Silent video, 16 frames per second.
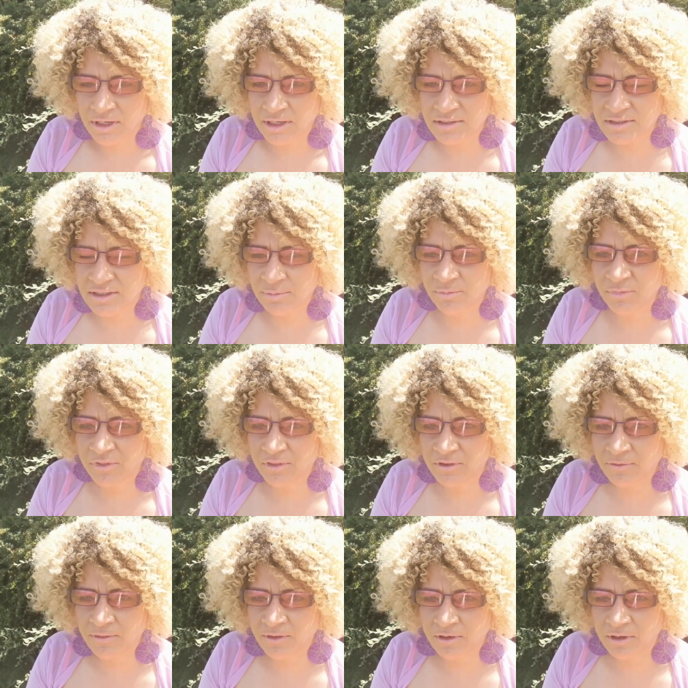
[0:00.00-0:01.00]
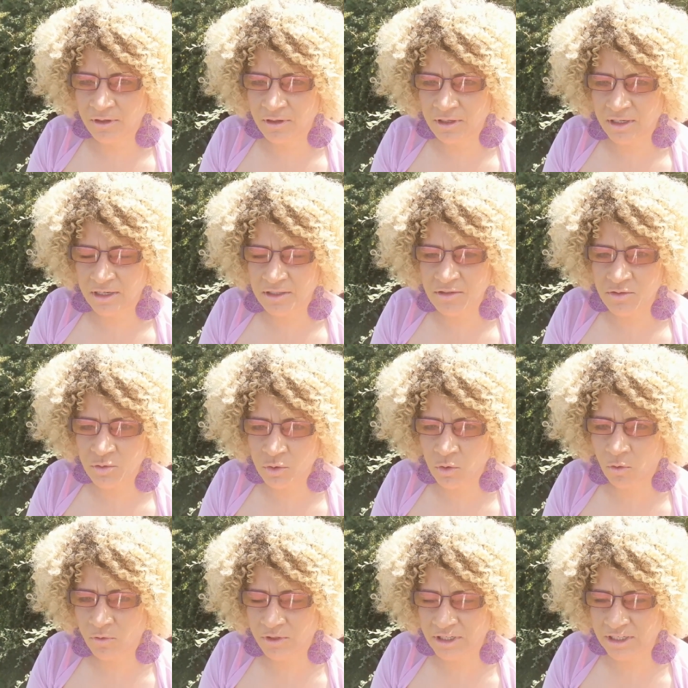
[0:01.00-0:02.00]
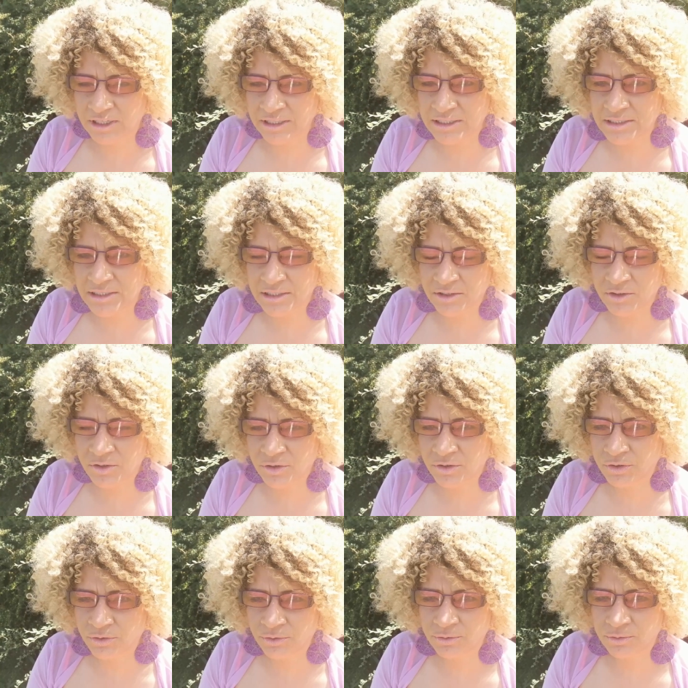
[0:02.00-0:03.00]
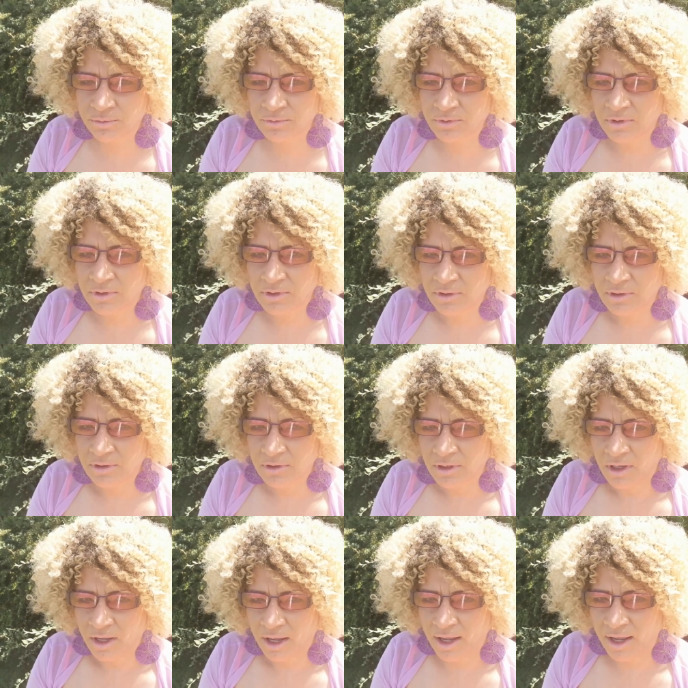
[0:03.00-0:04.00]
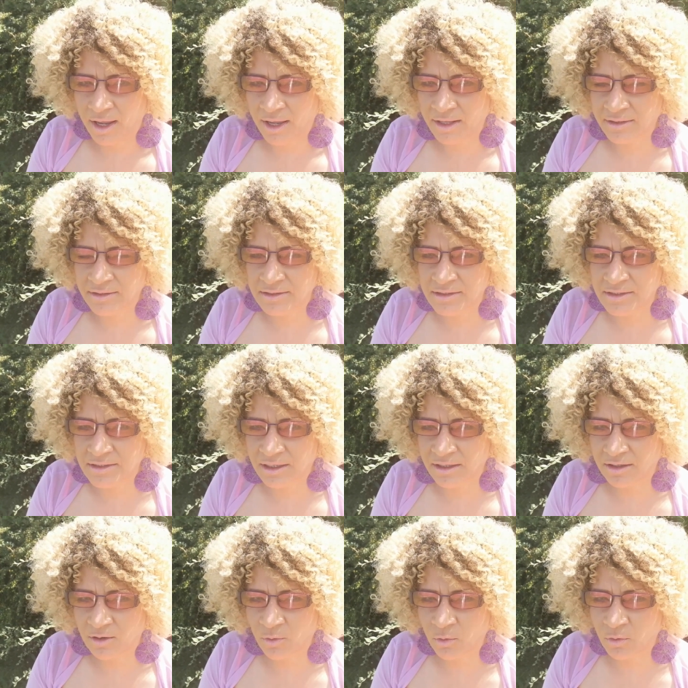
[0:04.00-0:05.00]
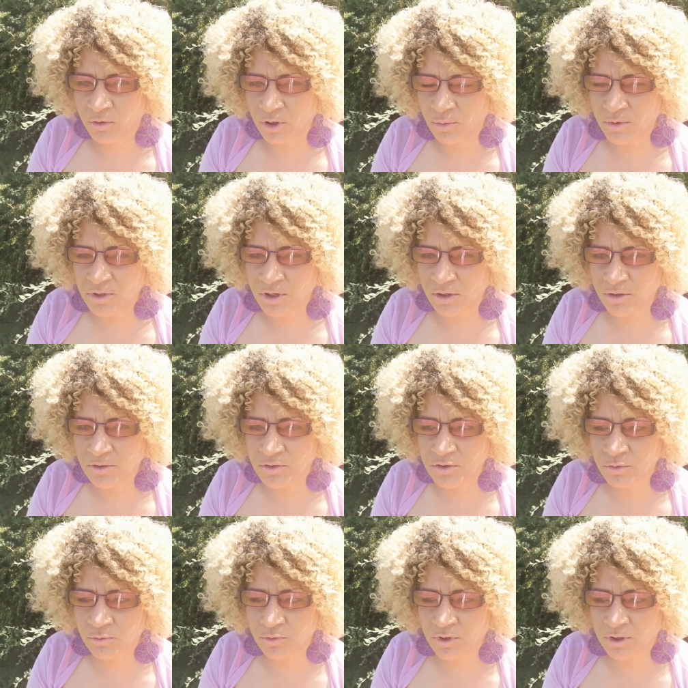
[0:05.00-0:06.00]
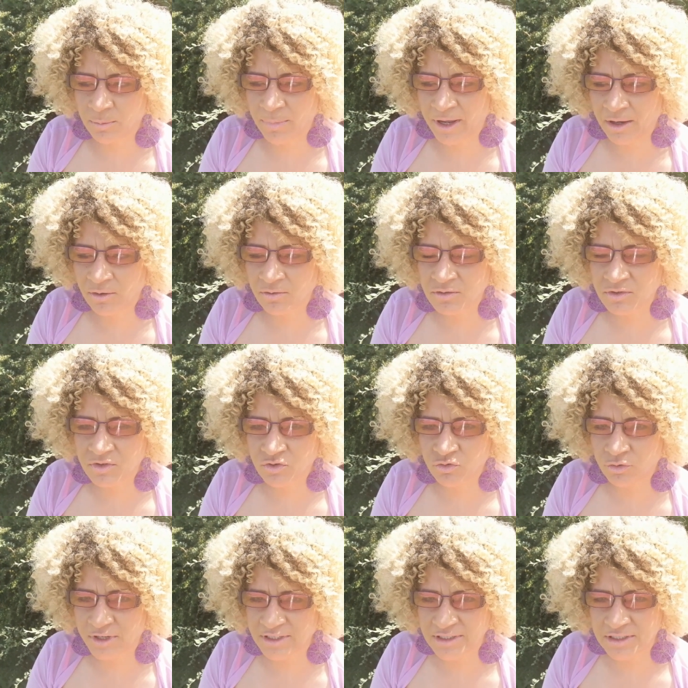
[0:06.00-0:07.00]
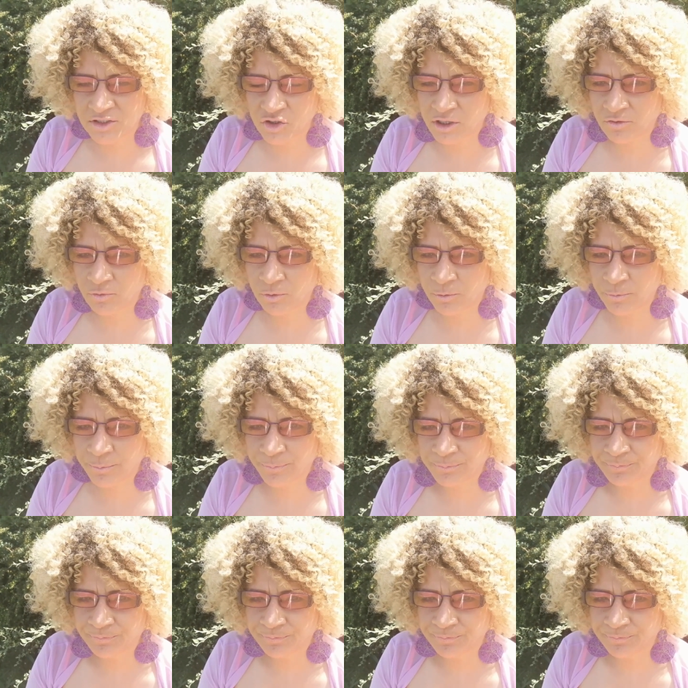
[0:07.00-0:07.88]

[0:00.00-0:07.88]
is something that is not easy to do. And although we're going to talk about stress in general,